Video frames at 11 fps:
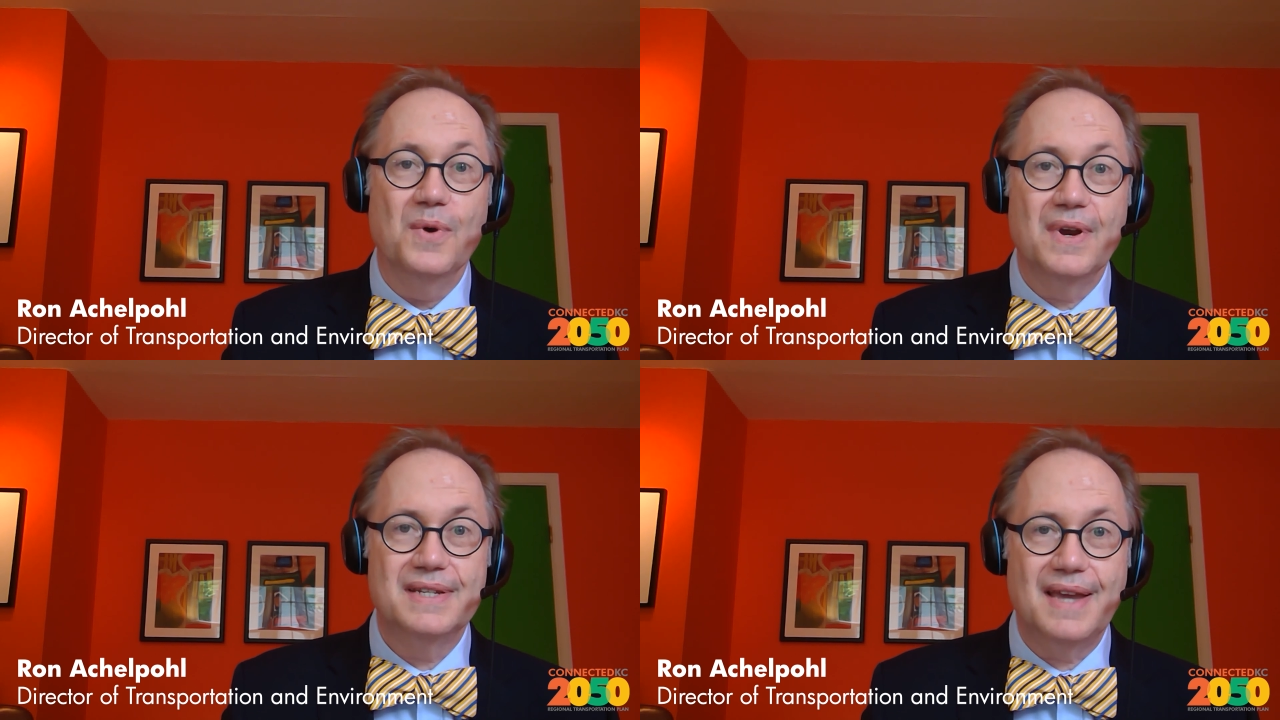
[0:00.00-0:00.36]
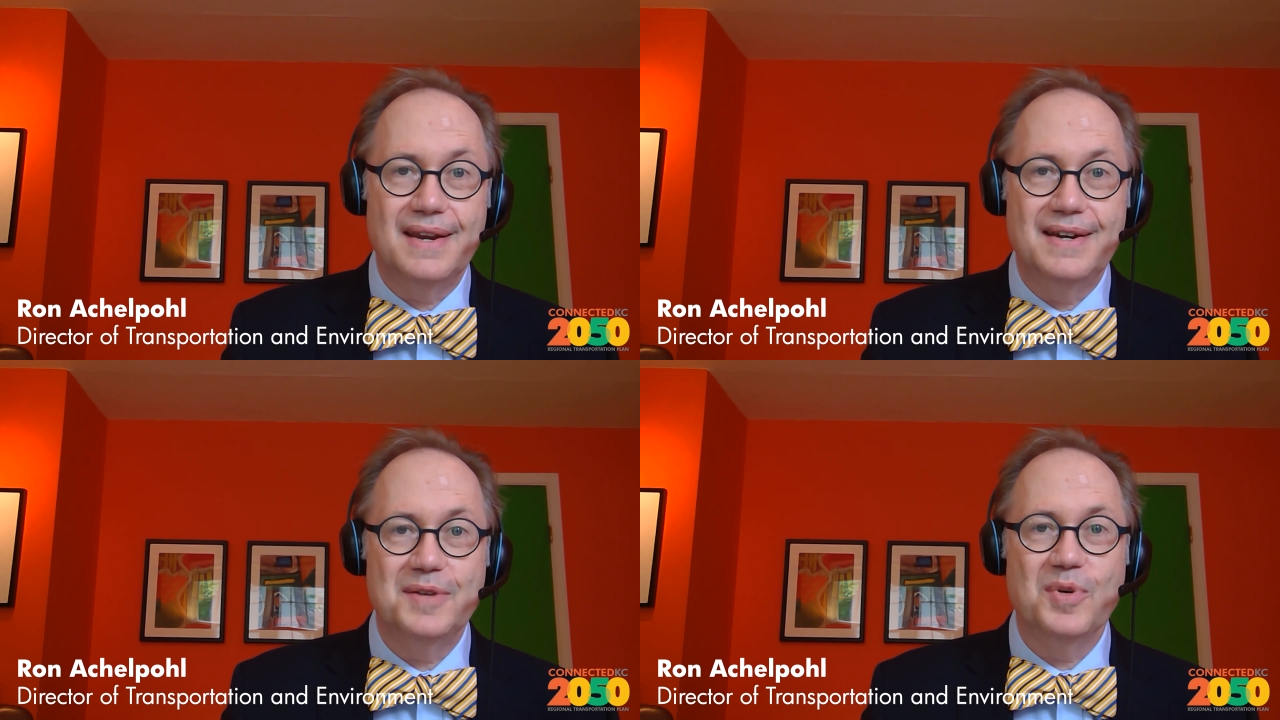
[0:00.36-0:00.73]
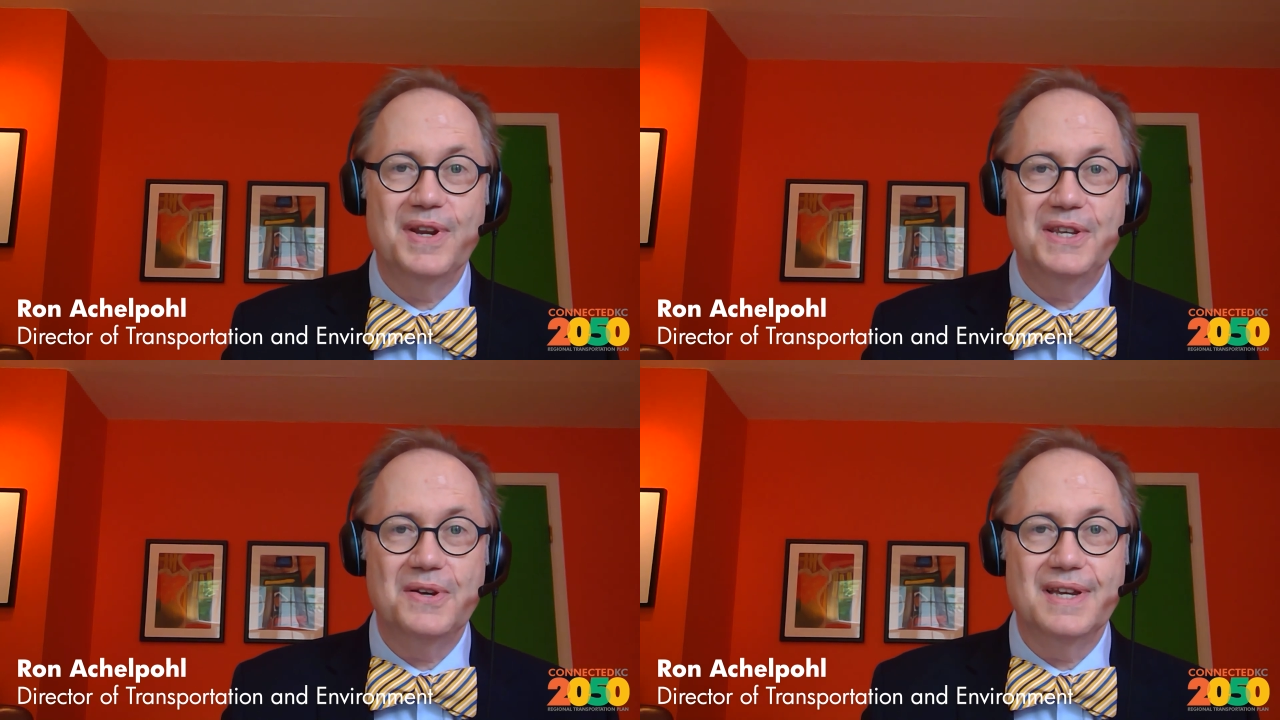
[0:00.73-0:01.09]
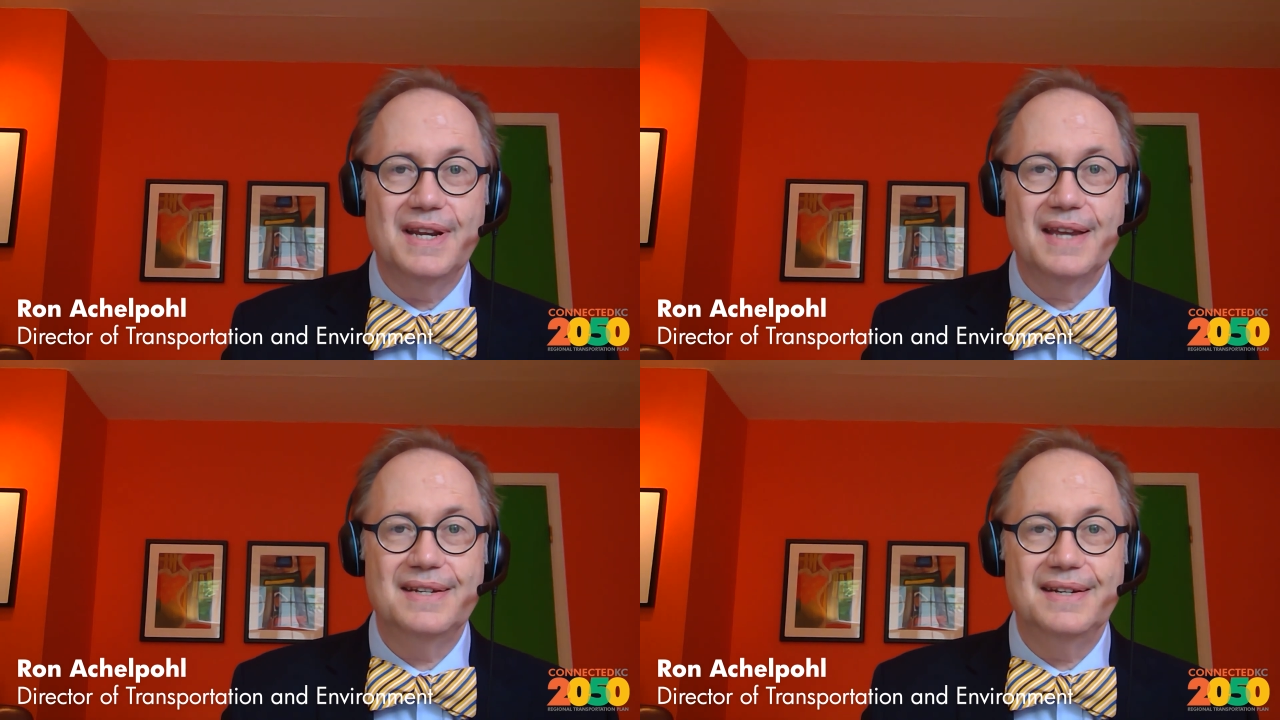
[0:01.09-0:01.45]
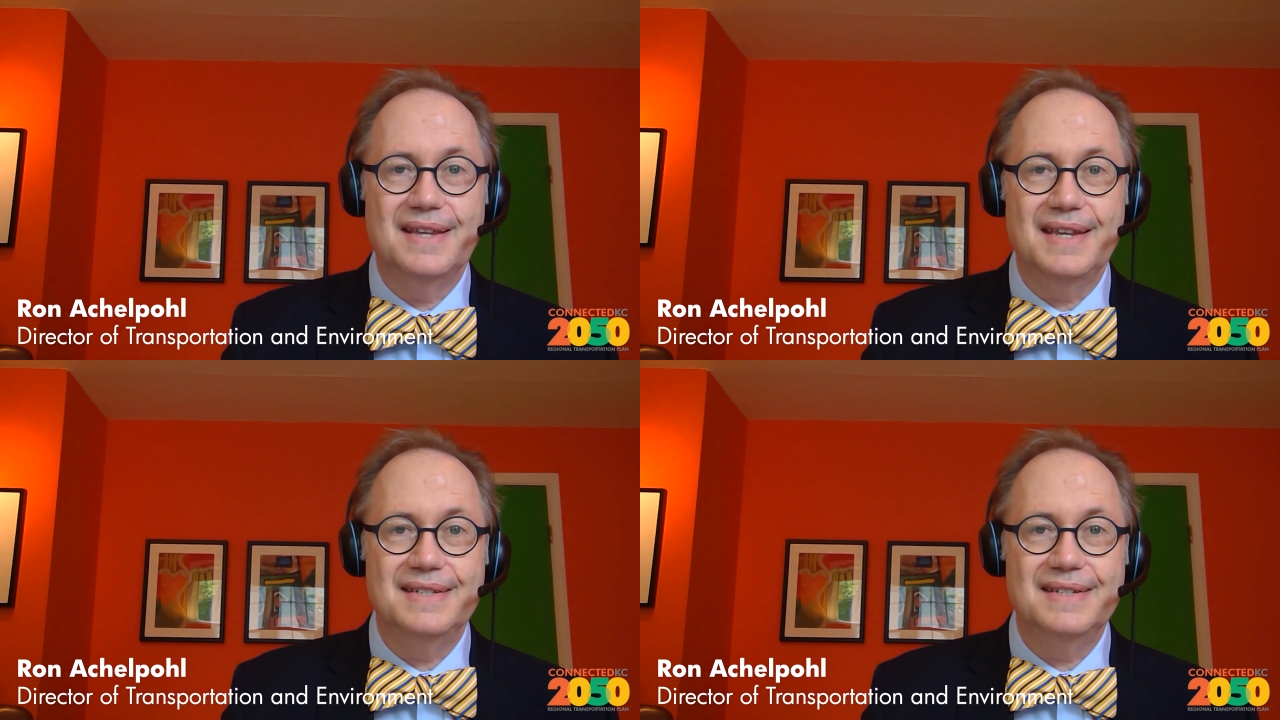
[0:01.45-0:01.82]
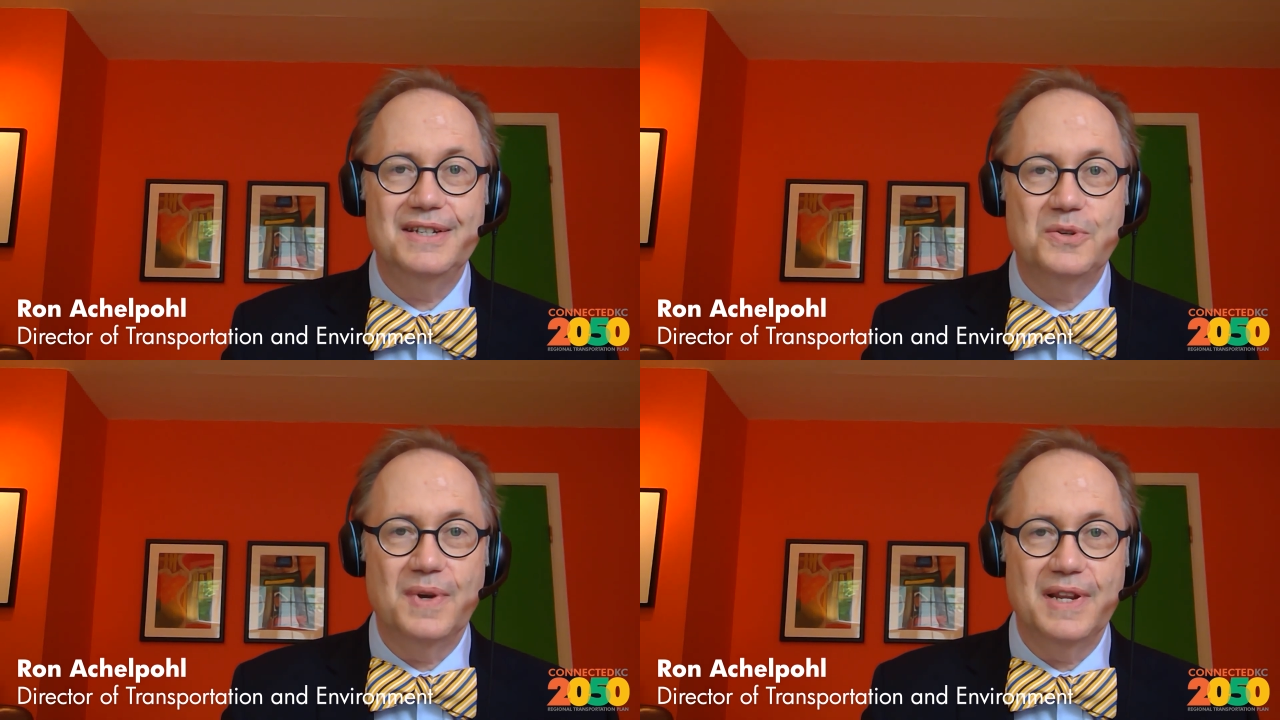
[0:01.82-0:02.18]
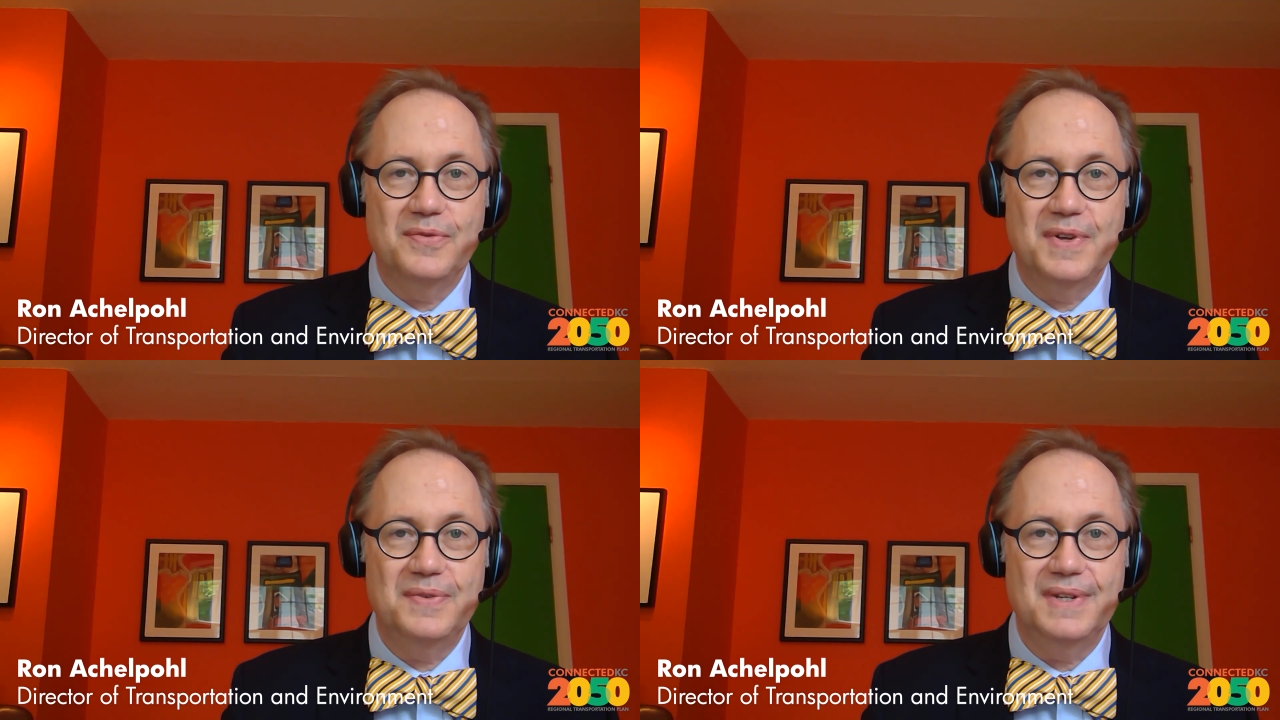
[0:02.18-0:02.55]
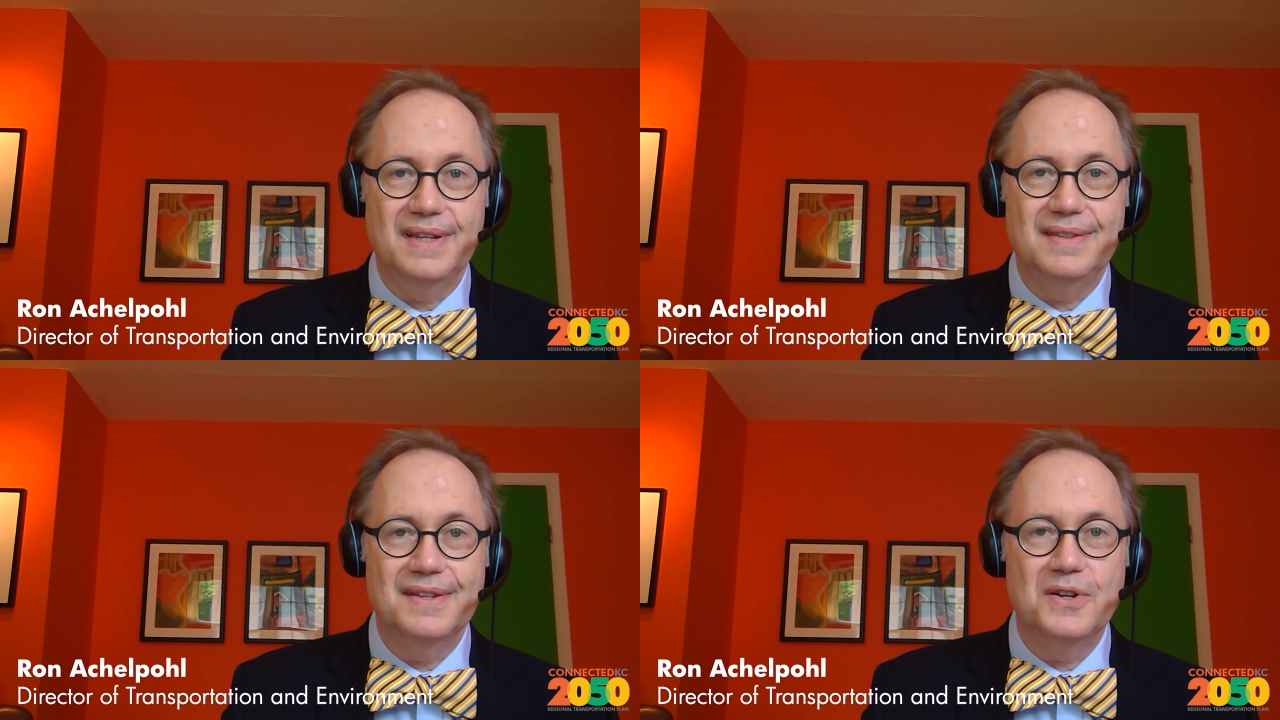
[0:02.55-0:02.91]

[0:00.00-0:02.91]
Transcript: We're excited to bring you Connected KC 2050,